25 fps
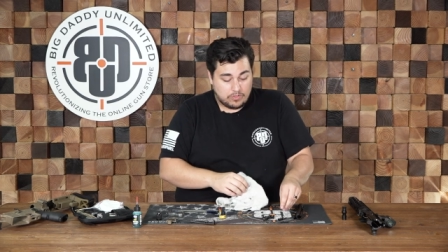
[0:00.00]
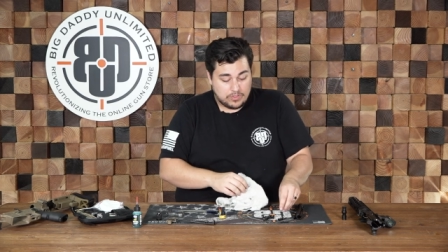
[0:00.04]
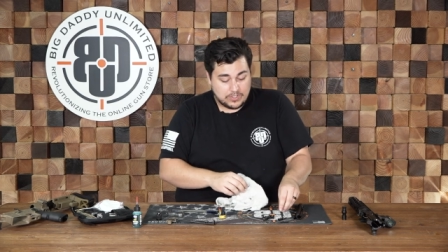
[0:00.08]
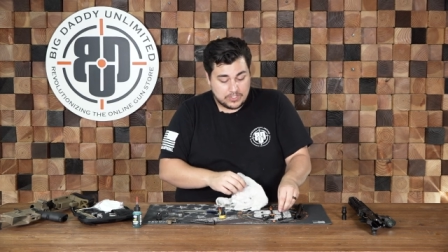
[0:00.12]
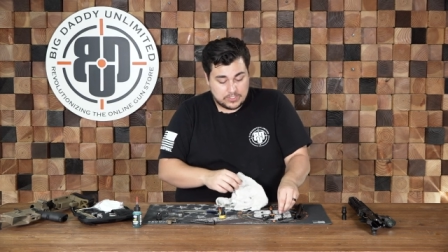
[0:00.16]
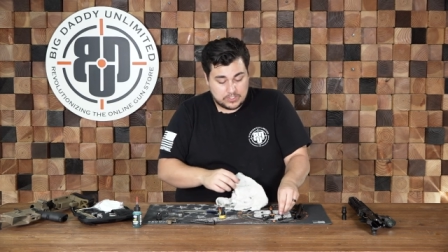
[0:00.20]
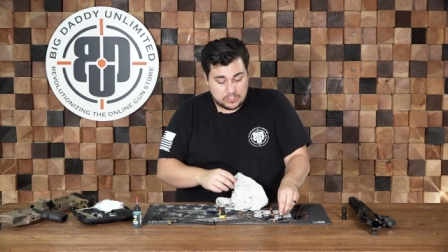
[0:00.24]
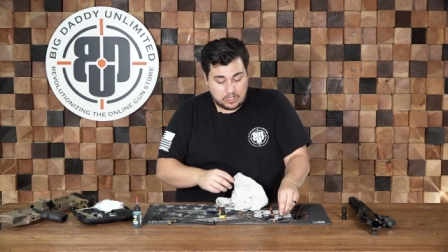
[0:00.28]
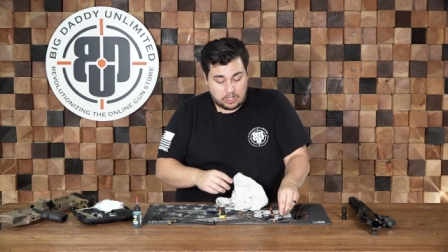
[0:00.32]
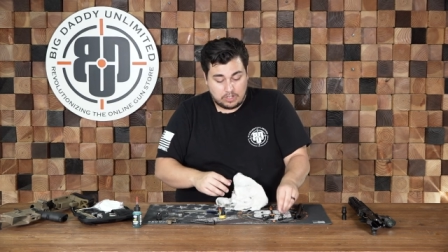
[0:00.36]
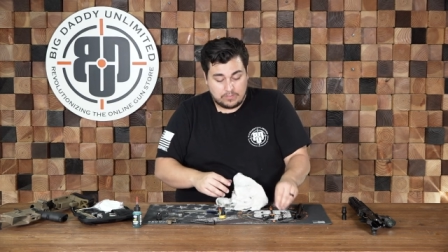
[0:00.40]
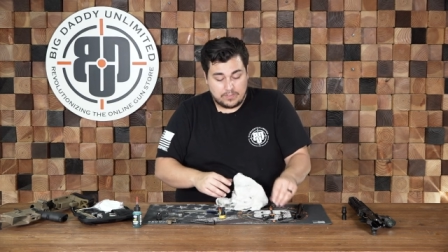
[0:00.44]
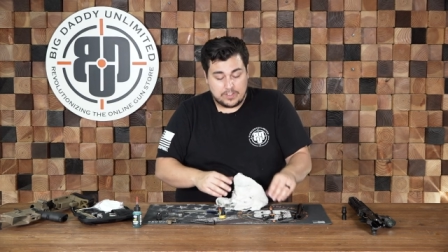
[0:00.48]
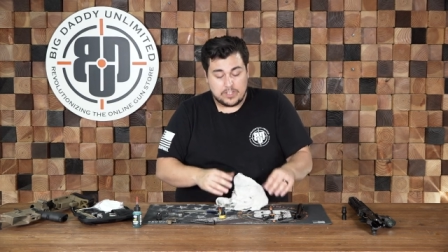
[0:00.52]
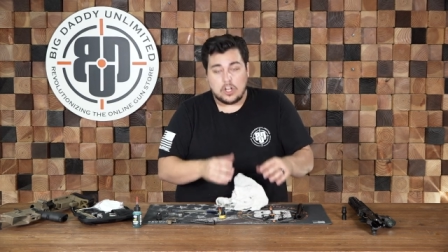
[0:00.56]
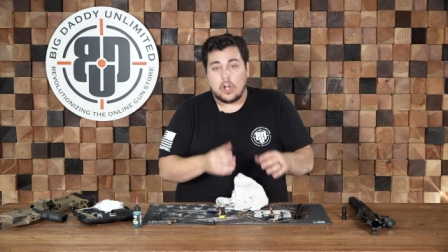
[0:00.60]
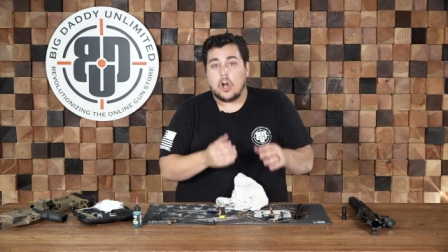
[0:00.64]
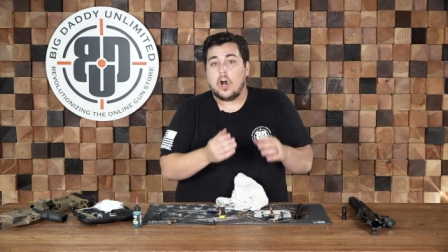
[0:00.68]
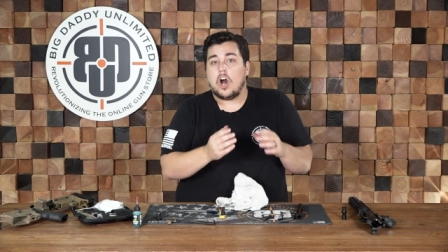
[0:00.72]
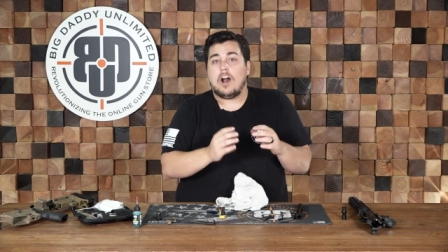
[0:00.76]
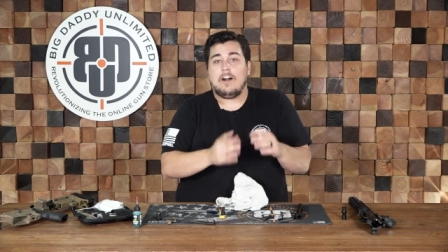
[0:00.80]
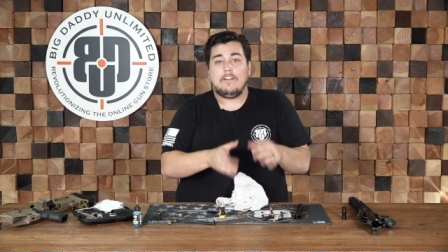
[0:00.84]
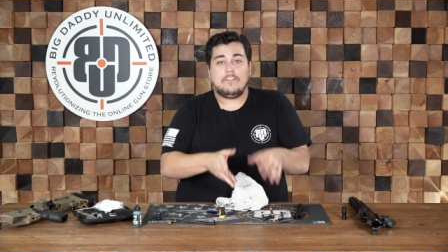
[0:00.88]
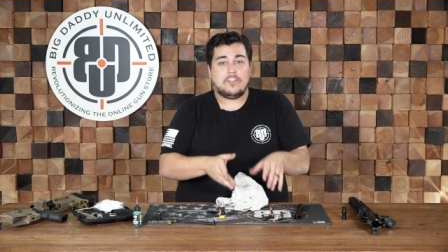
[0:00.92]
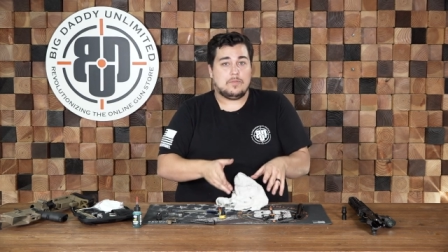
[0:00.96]
the solvent
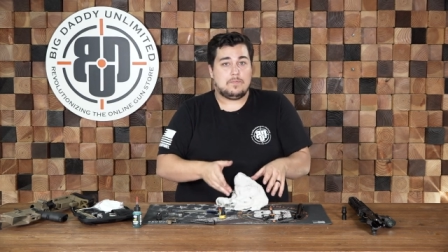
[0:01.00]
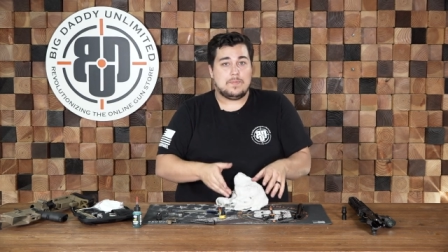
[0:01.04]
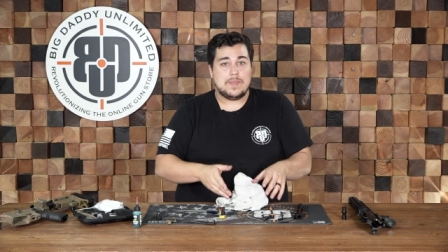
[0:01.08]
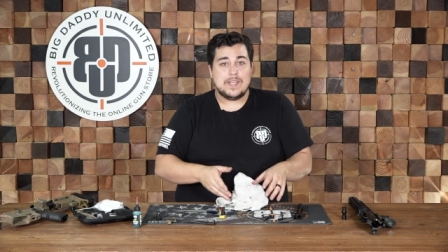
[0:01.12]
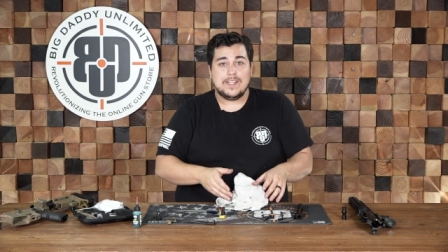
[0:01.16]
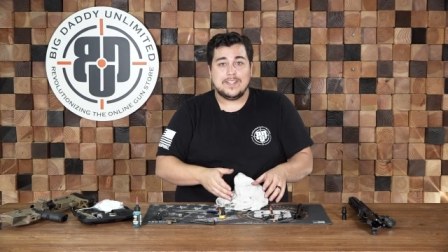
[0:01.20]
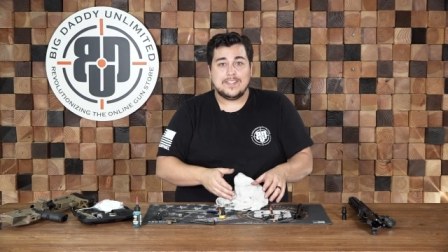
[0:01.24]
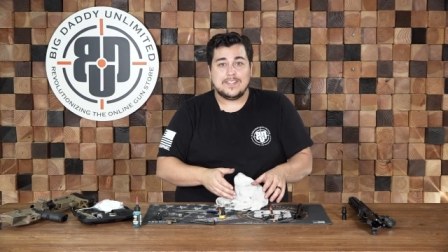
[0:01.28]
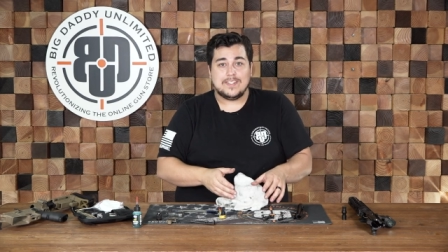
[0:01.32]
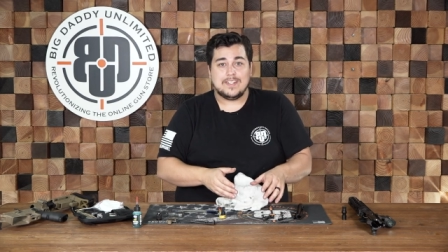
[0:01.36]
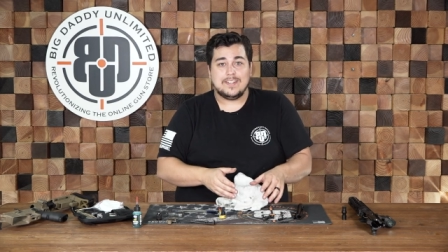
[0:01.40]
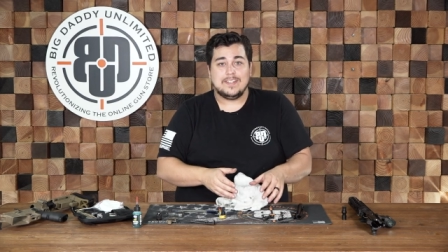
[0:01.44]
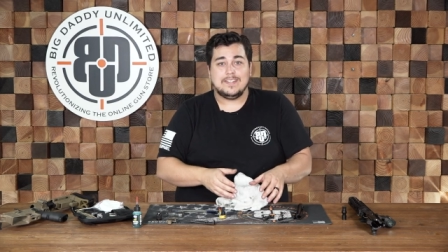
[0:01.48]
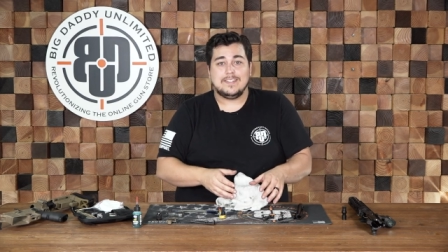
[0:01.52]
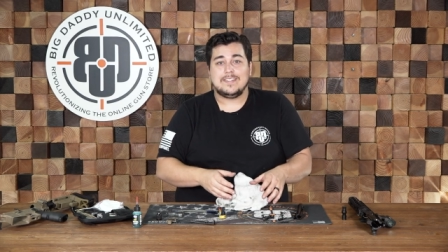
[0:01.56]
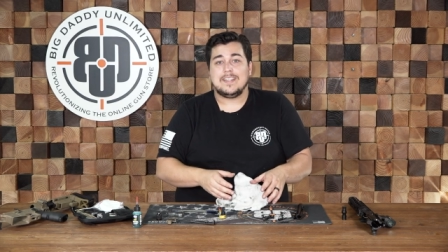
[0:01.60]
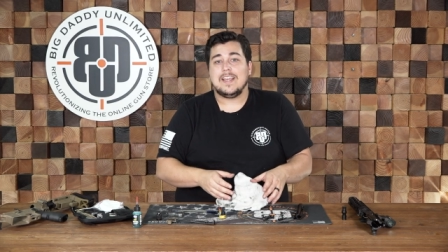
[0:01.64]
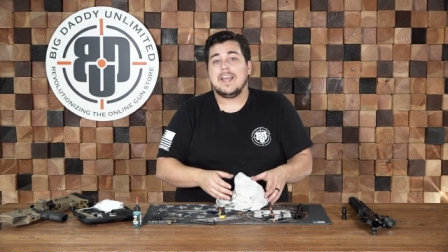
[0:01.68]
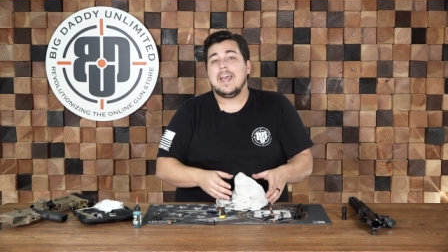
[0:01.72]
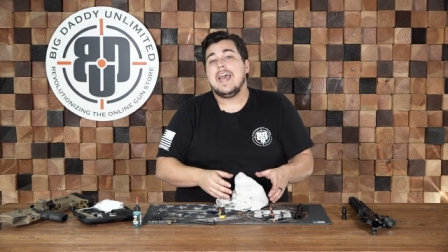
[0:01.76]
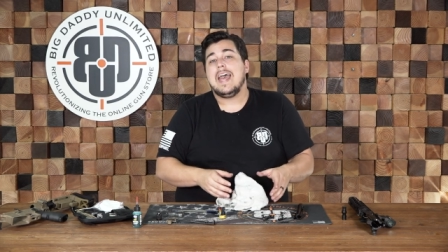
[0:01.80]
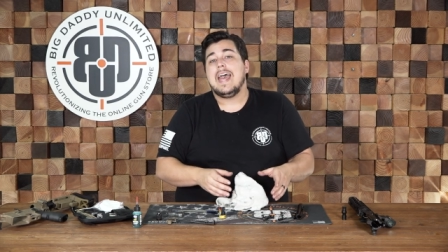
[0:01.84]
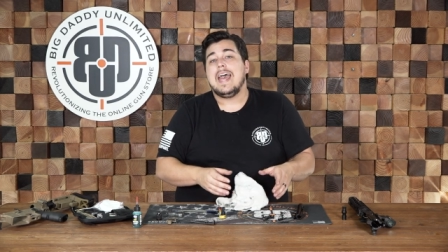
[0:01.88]
off the pieces